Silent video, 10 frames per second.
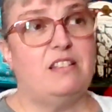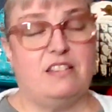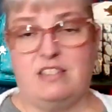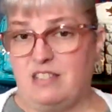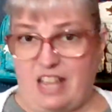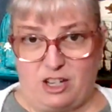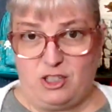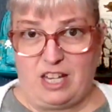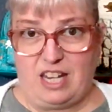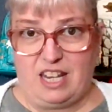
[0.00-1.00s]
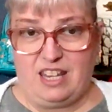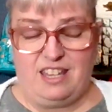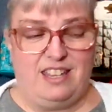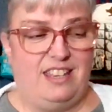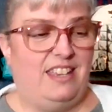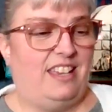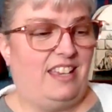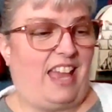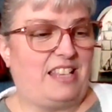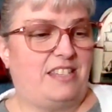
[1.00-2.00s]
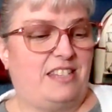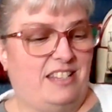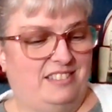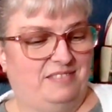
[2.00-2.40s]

section. Yes.